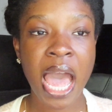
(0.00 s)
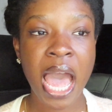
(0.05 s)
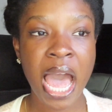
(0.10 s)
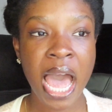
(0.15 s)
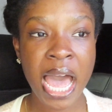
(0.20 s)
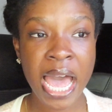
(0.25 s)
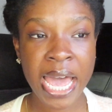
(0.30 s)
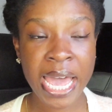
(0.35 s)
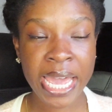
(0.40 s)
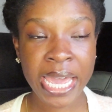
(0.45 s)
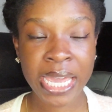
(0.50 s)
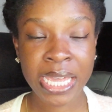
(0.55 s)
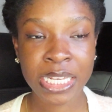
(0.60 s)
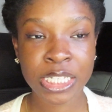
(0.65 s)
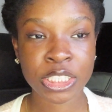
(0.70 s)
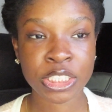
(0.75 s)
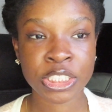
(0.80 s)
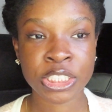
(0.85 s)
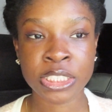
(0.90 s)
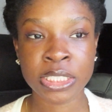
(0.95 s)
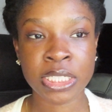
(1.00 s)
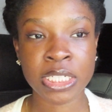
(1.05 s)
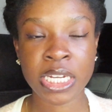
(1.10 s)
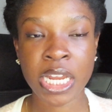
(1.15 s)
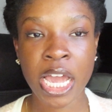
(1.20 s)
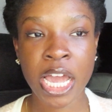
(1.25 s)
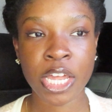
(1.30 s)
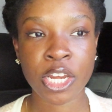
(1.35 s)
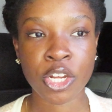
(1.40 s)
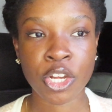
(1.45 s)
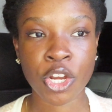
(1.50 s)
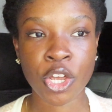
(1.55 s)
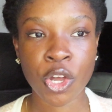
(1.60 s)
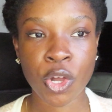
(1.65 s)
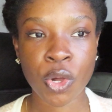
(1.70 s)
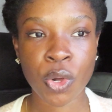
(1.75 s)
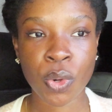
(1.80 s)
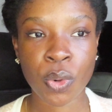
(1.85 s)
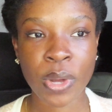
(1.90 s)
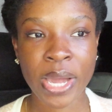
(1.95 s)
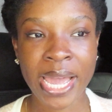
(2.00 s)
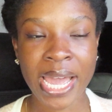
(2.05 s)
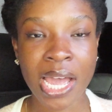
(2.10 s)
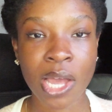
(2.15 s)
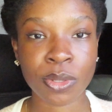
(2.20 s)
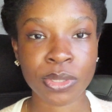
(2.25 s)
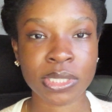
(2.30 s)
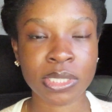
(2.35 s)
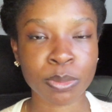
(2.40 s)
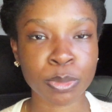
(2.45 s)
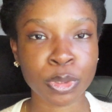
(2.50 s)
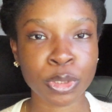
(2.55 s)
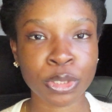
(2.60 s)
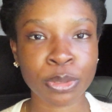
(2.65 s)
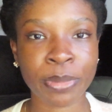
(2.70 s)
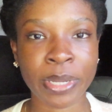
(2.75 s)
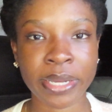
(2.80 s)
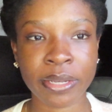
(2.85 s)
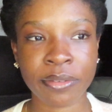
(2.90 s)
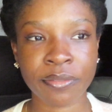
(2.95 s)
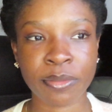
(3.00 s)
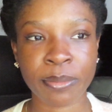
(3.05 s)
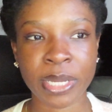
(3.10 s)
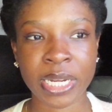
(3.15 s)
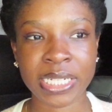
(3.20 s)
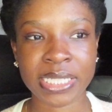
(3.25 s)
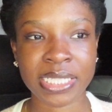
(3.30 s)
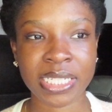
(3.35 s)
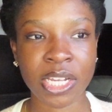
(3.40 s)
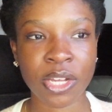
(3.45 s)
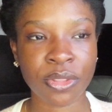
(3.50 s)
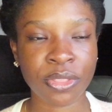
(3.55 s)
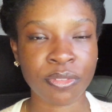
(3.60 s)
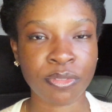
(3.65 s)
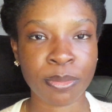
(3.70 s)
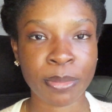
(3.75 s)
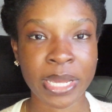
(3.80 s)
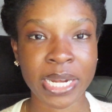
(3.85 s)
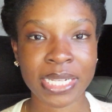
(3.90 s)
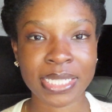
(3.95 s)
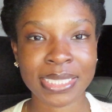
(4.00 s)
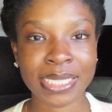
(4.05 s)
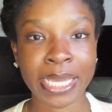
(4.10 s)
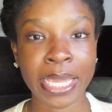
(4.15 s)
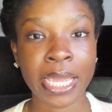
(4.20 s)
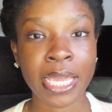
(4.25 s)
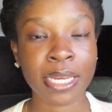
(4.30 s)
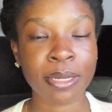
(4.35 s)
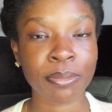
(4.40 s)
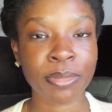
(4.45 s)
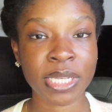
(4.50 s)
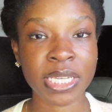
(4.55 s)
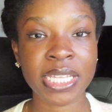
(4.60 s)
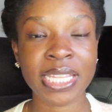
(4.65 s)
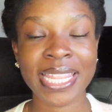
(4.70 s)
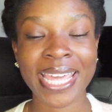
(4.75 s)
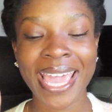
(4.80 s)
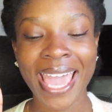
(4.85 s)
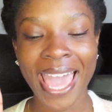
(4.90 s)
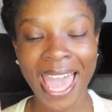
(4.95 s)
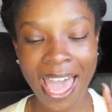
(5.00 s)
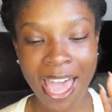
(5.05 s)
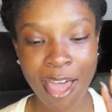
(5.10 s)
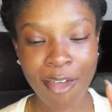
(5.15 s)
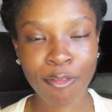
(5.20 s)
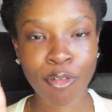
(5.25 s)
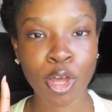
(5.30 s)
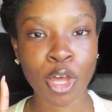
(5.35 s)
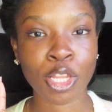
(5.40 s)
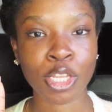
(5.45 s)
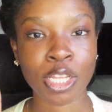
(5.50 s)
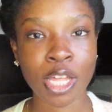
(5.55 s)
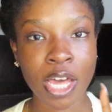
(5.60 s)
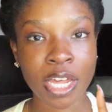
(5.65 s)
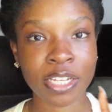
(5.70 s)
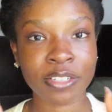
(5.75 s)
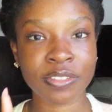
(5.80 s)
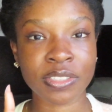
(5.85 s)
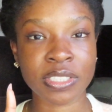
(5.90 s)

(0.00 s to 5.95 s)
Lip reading: I did not know how similar bioinformatics and health informatics can be. They have a lot of